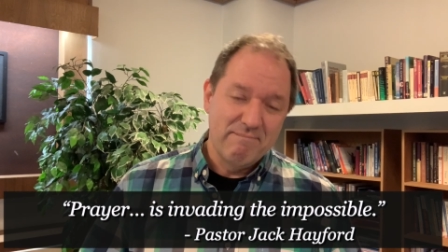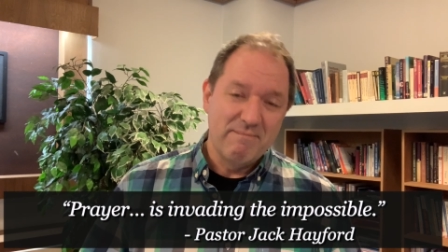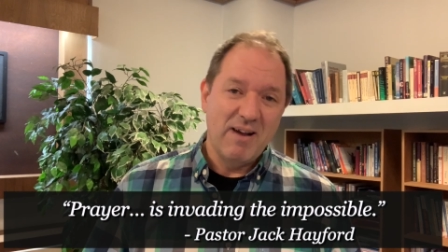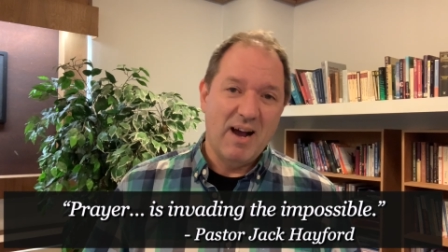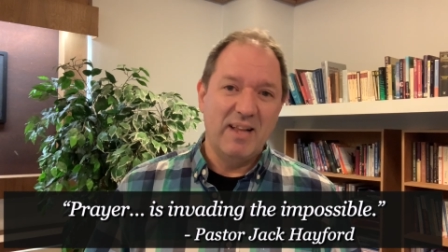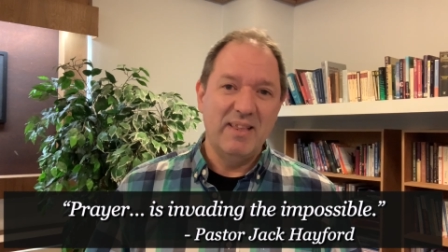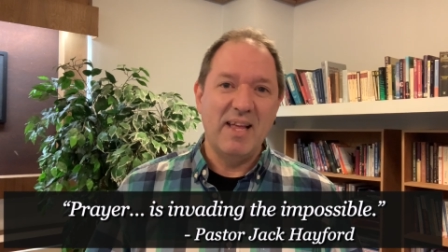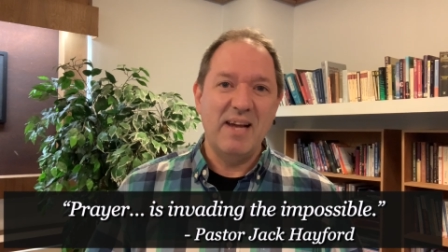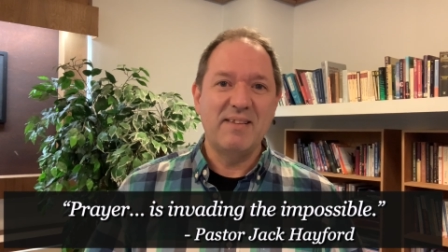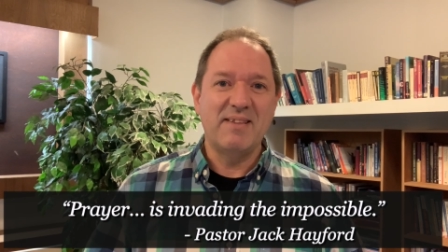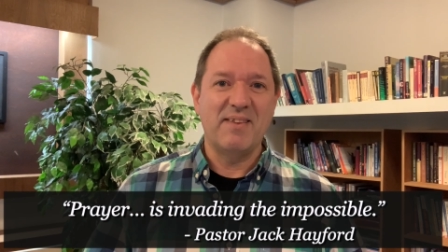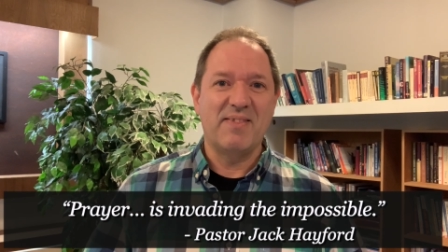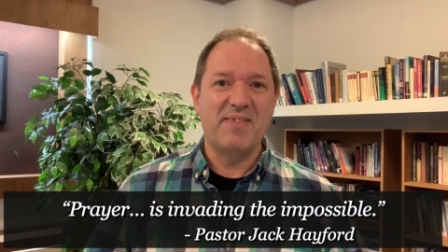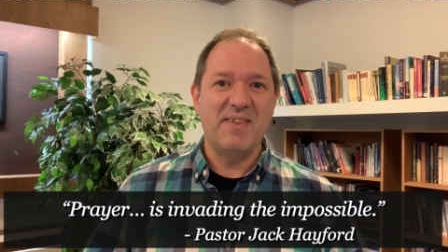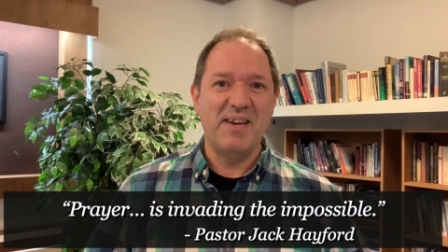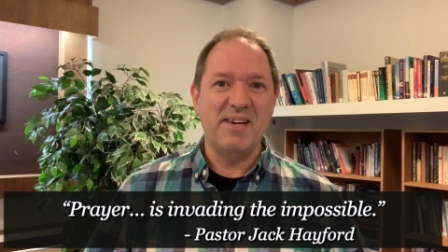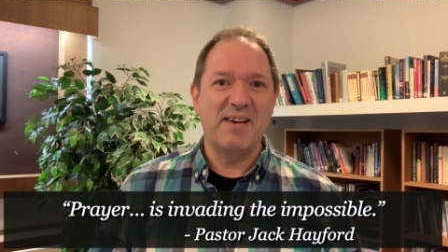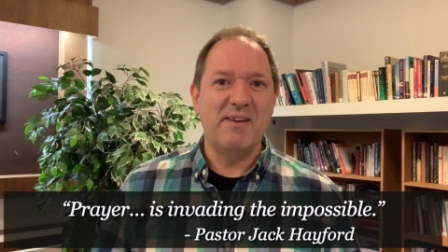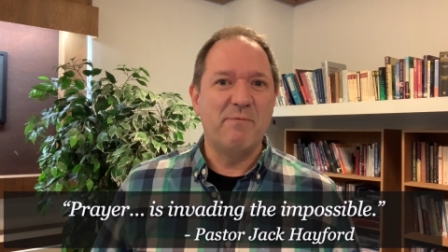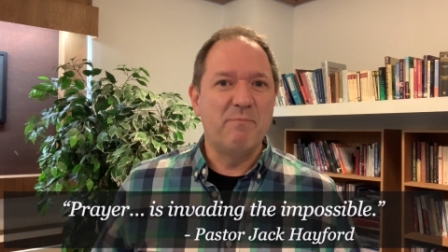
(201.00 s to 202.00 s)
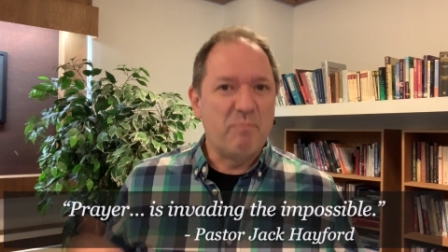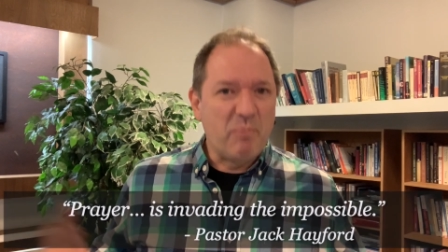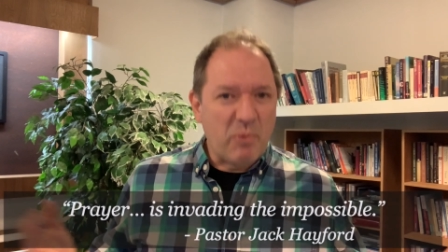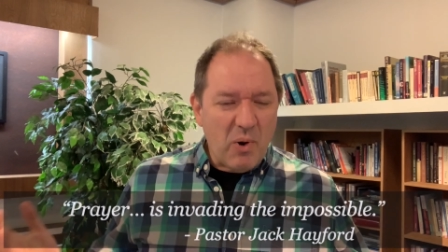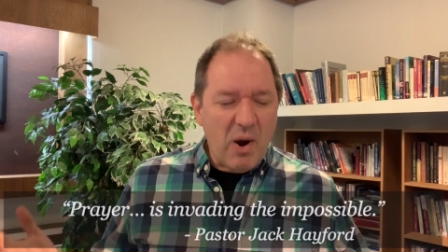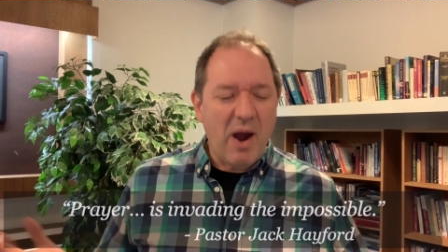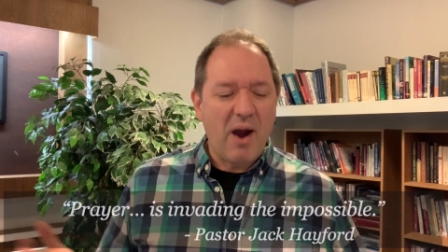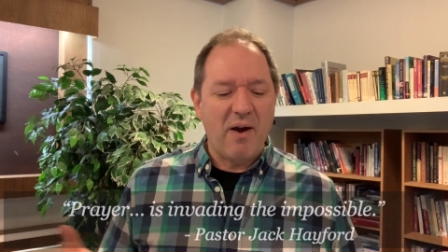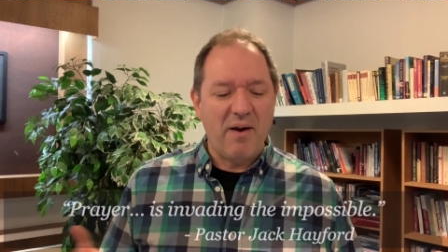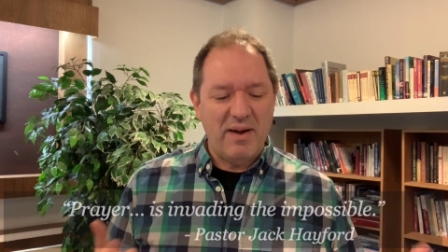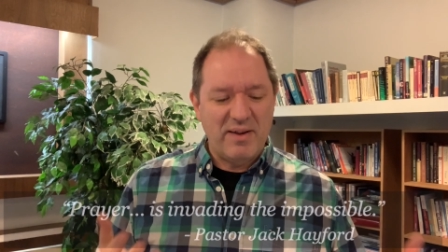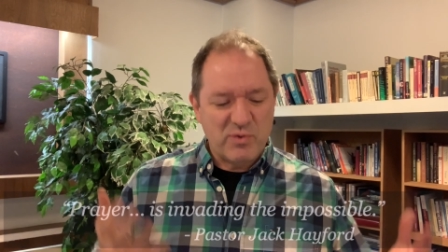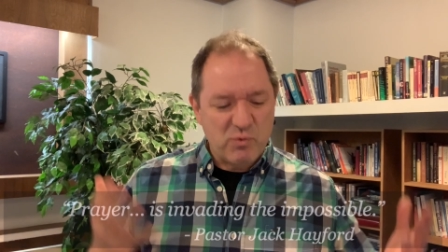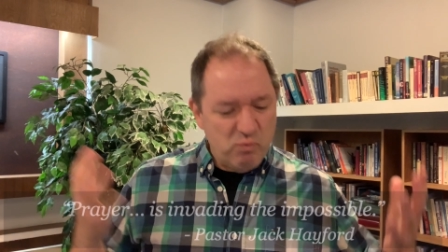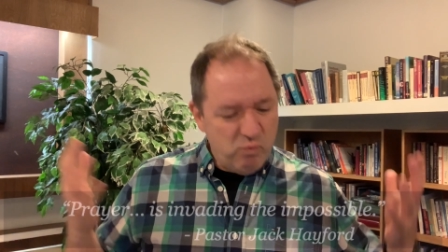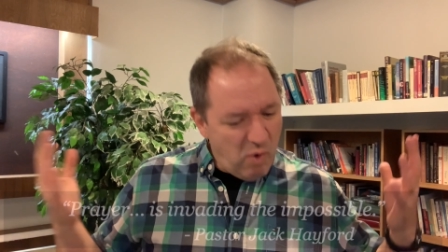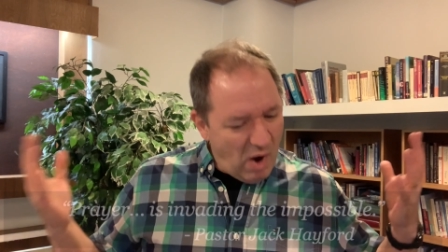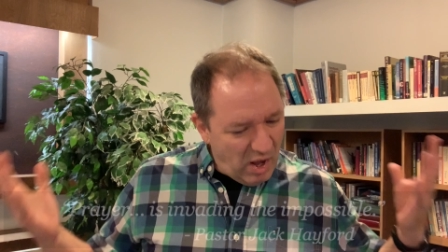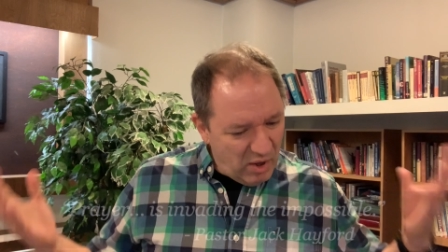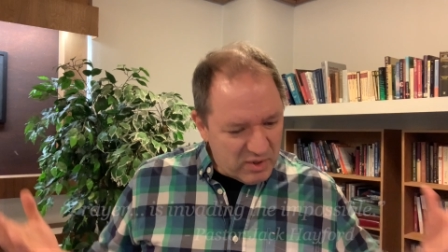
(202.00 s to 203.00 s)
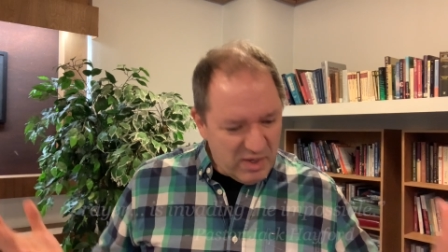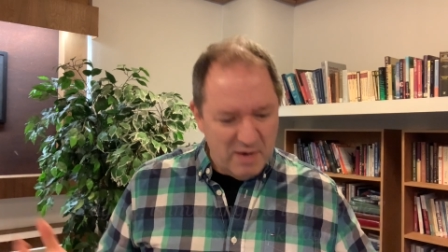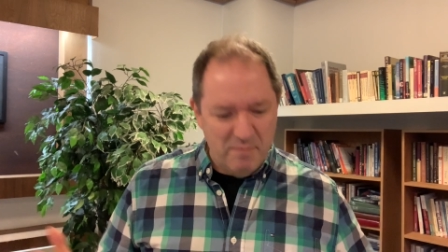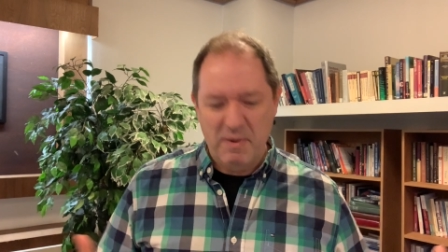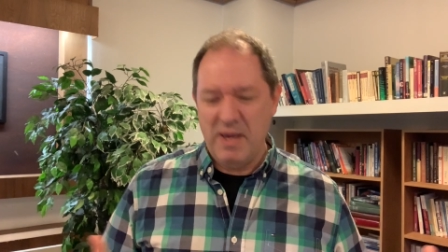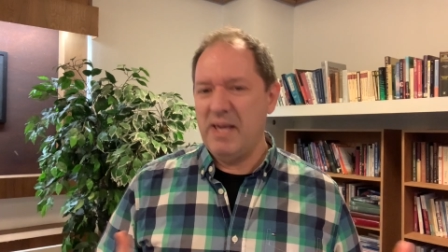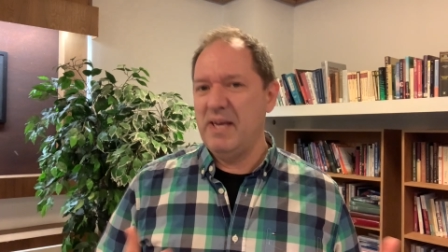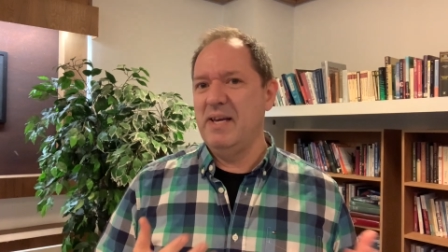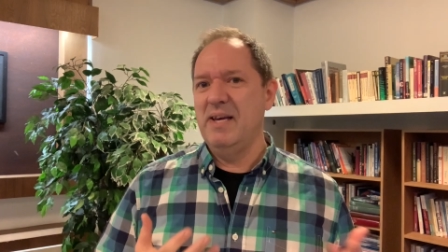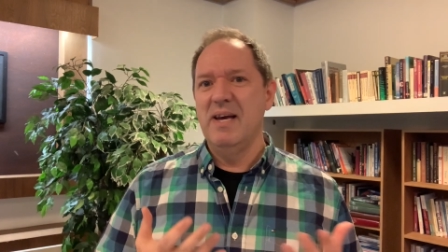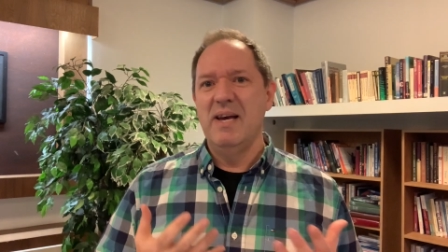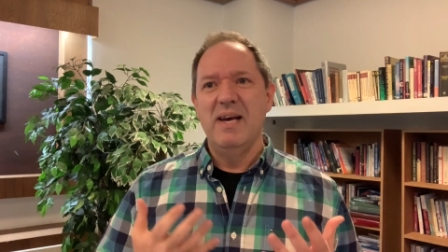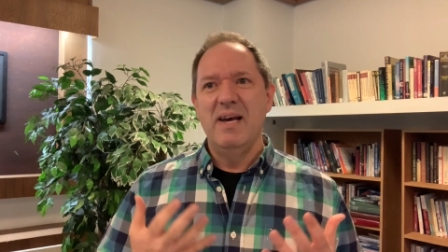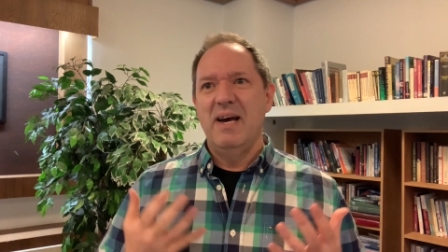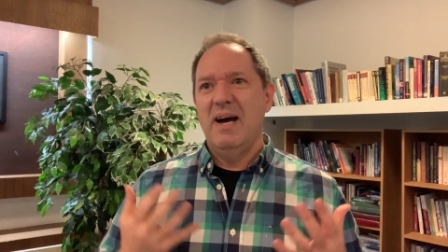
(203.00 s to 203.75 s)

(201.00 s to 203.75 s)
I like to think of prayer as welcoming,